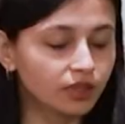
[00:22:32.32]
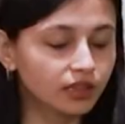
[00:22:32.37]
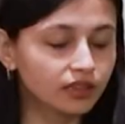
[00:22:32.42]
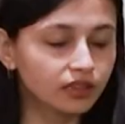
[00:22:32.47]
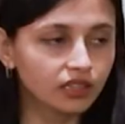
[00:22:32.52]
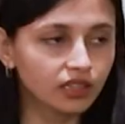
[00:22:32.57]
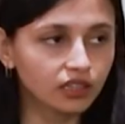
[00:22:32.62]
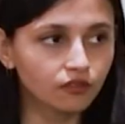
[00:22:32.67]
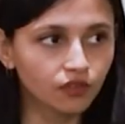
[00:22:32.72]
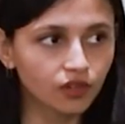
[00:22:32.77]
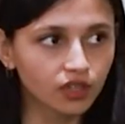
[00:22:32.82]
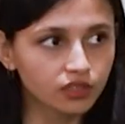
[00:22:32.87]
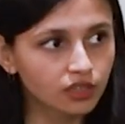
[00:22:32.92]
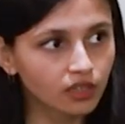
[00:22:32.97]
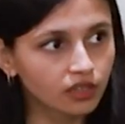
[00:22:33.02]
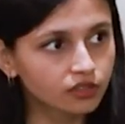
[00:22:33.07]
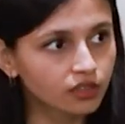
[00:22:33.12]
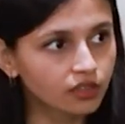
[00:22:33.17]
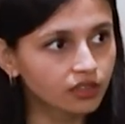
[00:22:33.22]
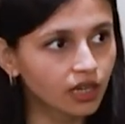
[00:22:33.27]
With the
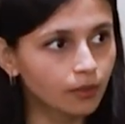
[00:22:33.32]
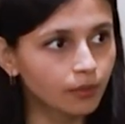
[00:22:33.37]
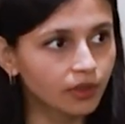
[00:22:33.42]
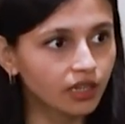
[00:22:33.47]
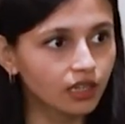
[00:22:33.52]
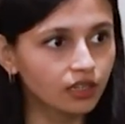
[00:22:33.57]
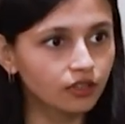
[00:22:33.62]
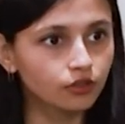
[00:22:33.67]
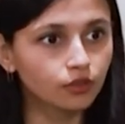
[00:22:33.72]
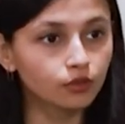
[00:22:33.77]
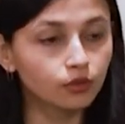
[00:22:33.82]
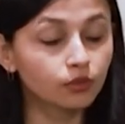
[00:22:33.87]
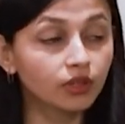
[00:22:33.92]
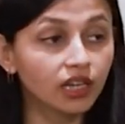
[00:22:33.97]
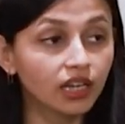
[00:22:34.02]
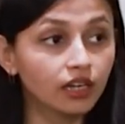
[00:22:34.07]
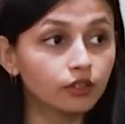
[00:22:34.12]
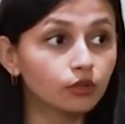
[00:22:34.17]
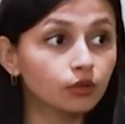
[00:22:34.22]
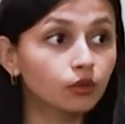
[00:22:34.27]
infrastructure coming in, you're
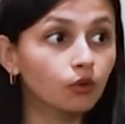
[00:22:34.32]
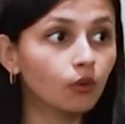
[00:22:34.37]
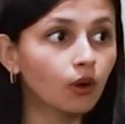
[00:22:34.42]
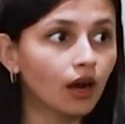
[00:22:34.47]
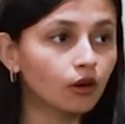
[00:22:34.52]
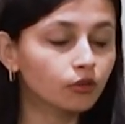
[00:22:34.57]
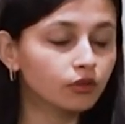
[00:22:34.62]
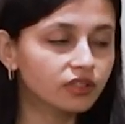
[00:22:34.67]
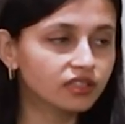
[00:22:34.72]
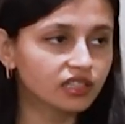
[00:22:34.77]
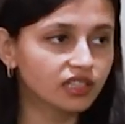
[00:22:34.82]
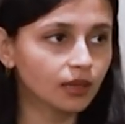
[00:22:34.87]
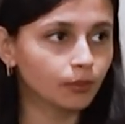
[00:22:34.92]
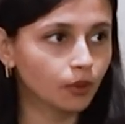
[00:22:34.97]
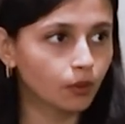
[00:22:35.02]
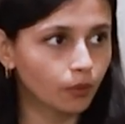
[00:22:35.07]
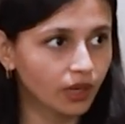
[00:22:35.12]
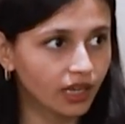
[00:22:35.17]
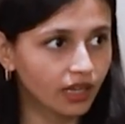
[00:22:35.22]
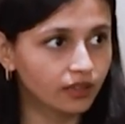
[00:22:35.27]
okay to go out,
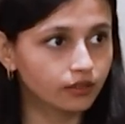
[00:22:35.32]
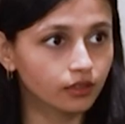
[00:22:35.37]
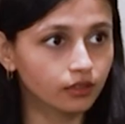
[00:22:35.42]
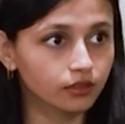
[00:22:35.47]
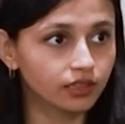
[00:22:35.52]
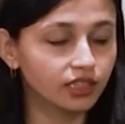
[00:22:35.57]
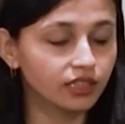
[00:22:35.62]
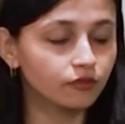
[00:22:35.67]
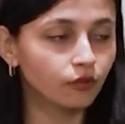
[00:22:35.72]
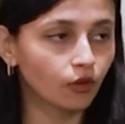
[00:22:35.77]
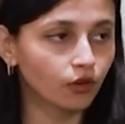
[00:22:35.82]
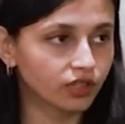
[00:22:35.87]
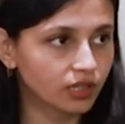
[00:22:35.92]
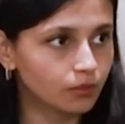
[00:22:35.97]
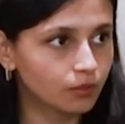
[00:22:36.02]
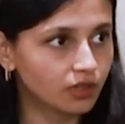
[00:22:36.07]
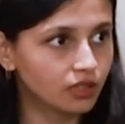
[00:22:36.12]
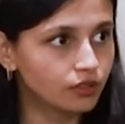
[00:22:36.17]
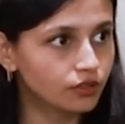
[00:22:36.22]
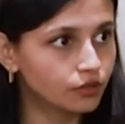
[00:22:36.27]
step away 30,
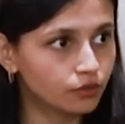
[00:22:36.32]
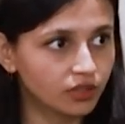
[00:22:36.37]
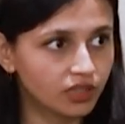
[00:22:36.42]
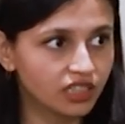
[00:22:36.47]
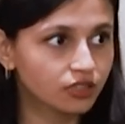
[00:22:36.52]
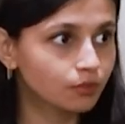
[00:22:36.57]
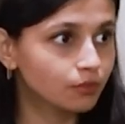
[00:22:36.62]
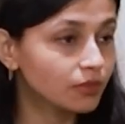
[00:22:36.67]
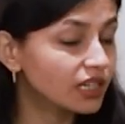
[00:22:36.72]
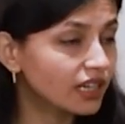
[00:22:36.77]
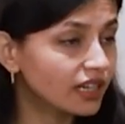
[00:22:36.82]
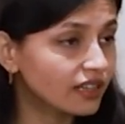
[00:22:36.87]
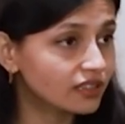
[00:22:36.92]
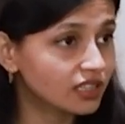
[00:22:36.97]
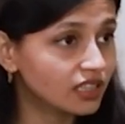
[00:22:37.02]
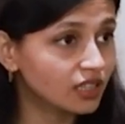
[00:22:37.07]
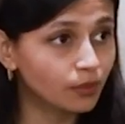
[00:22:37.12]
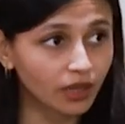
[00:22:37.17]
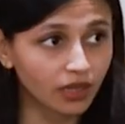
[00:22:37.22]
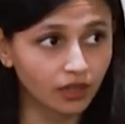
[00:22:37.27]
40 minutes, you reach
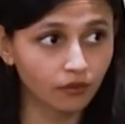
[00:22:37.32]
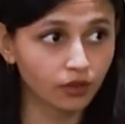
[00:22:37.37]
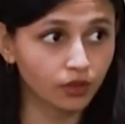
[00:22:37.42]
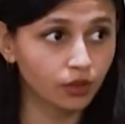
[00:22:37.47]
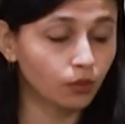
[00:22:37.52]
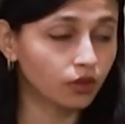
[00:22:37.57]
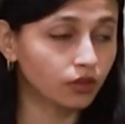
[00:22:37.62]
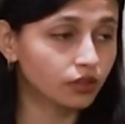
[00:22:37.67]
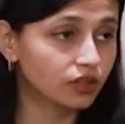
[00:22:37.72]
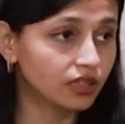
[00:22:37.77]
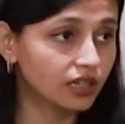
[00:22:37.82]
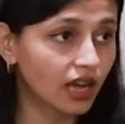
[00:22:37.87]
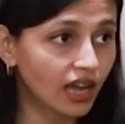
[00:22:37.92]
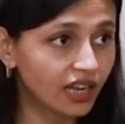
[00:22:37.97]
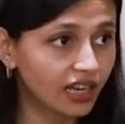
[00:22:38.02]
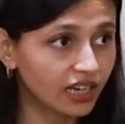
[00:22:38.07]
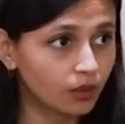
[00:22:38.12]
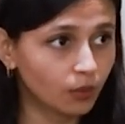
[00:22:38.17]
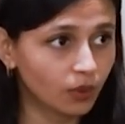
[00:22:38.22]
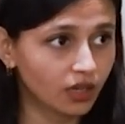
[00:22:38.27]
BKC whenever you want to
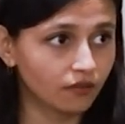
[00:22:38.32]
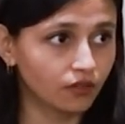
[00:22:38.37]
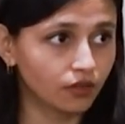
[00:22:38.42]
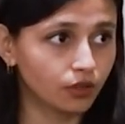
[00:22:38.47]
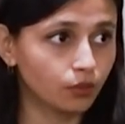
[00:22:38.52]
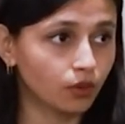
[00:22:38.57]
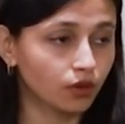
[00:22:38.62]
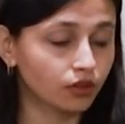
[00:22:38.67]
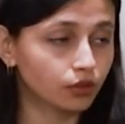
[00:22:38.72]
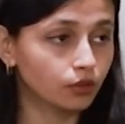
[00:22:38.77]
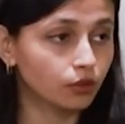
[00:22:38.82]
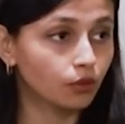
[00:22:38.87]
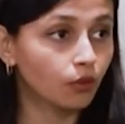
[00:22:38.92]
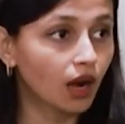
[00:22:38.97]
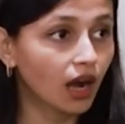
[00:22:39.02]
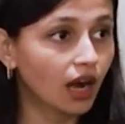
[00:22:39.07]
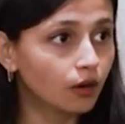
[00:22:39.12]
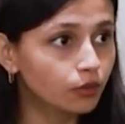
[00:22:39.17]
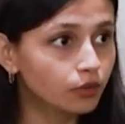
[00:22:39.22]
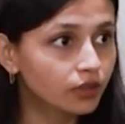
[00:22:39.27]
dine, whenever you want to
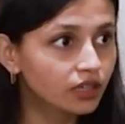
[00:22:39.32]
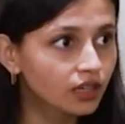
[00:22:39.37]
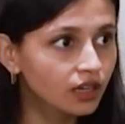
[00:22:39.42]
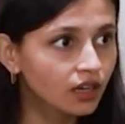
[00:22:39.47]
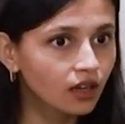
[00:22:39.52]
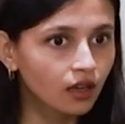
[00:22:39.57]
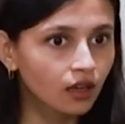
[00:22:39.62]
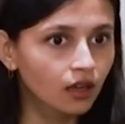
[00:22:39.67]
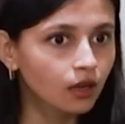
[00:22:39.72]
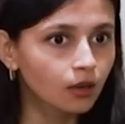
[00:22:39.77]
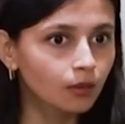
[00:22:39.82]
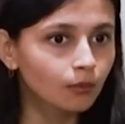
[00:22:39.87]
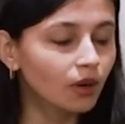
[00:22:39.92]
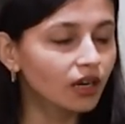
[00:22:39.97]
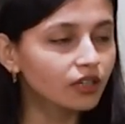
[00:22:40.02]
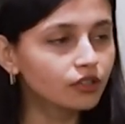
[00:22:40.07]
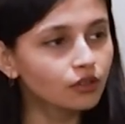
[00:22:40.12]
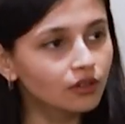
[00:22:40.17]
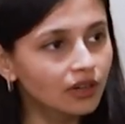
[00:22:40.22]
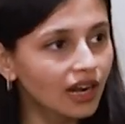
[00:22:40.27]
go out.
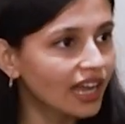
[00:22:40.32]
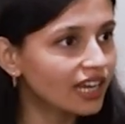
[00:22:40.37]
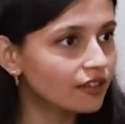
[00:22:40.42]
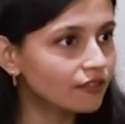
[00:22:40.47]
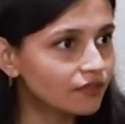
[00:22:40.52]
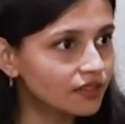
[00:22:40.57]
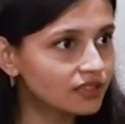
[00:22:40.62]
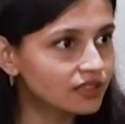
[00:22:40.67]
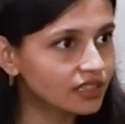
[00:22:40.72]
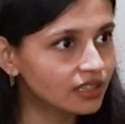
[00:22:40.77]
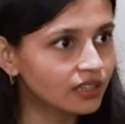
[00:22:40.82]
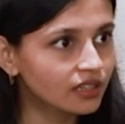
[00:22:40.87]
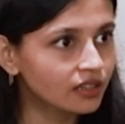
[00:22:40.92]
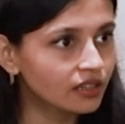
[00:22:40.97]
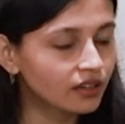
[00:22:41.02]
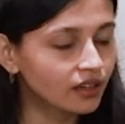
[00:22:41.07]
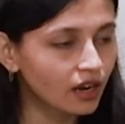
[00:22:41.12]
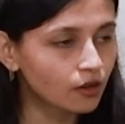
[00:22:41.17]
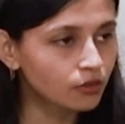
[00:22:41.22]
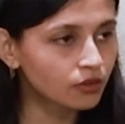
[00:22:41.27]
But your life is in
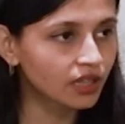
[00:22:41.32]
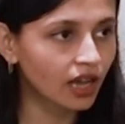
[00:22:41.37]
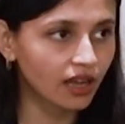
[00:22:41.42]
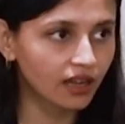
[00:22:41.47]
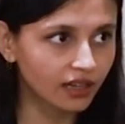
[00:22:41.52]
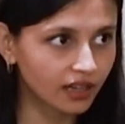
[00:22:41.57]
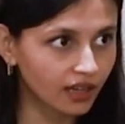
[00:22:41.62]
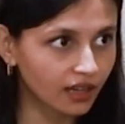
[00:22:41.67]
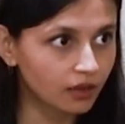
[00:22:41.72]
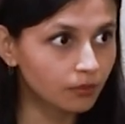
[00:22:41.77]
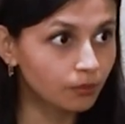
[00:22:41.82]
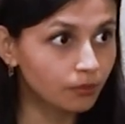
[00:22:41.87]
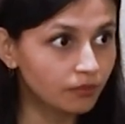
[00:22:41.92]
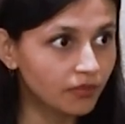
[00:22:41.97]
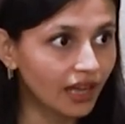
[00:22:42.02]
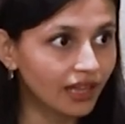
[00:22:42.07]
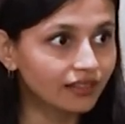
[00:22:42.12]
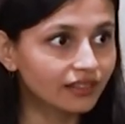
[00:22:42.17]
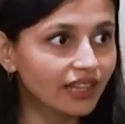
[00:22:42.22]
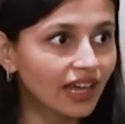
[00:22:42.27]
and around Thane,
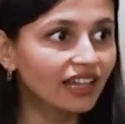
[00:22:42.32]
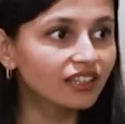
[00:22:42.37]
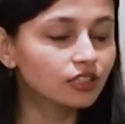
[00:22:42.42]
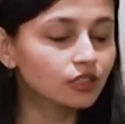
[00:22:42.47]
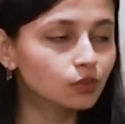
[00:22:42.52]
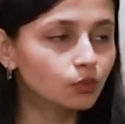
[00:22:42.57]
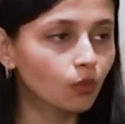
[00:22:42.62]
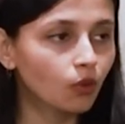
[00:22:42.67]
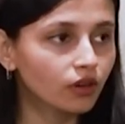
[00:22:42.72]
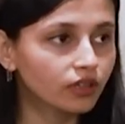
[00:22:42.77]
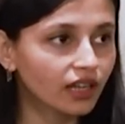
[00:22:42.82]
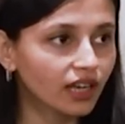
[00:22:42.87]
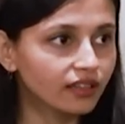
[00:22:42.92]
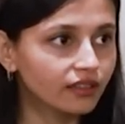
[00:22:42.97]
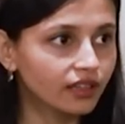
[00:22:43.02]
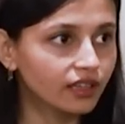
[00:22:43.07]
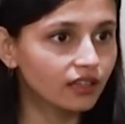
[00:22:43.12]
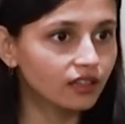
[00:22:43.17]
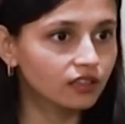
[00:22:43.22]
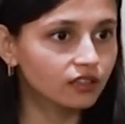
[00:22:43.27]
and that's what I
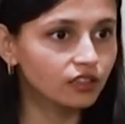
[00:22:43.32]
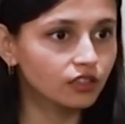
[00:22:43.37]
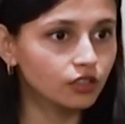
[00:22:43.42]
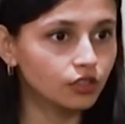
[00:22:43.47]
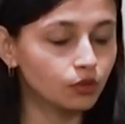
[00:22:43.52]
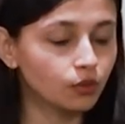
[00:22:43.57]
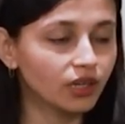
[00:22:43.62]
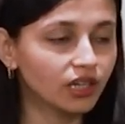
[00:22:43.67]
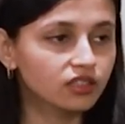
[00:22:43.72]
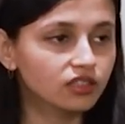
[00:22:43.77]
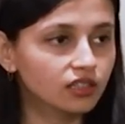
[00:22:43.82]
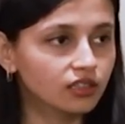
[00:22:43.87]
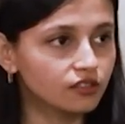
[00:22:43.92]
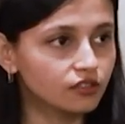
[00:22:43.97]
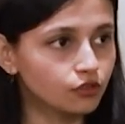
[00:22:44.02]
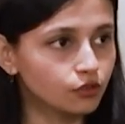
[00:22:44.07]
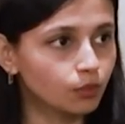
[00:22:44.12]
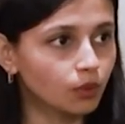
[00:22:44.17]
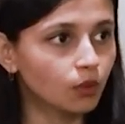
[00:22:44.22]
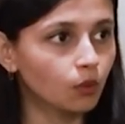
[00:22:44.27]
think the new age
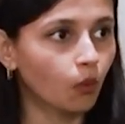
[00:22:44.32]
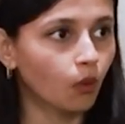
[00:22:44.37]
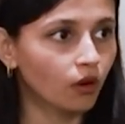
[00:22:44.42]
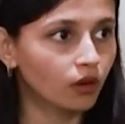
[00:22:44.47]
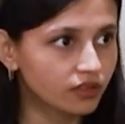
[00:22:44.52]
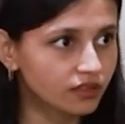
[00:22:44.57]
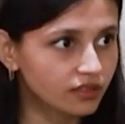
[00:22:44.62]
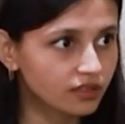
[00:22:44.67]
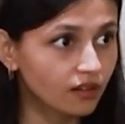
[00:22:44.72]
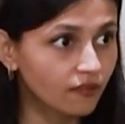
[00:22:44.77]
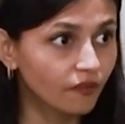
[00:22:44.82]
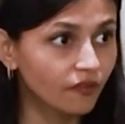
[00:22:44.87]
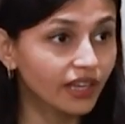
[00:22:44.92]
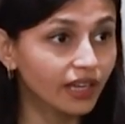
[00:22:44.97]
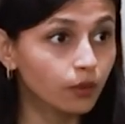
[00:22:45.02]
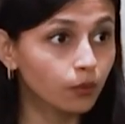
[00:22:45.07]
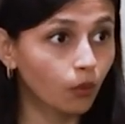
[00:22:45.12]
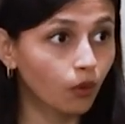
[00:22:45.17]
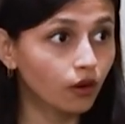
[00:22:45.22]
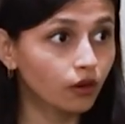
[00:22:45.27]
consumer wants.
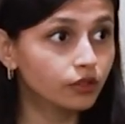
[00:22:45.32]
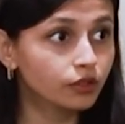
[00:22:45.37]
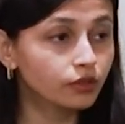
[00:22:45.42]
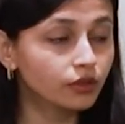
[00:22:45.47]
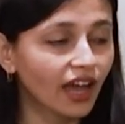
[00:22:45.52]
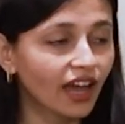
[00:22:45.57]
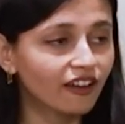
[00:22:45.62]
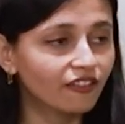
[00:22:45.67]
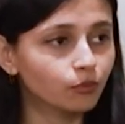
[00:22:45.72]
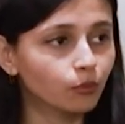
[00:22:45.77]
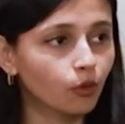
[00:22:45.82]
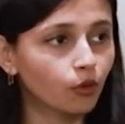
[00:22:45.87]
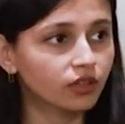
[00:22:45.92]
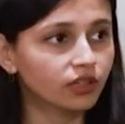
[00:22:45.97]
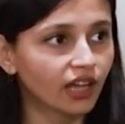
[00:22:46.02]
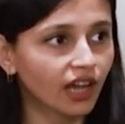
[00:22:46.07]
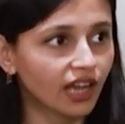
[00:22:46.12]
They want to have more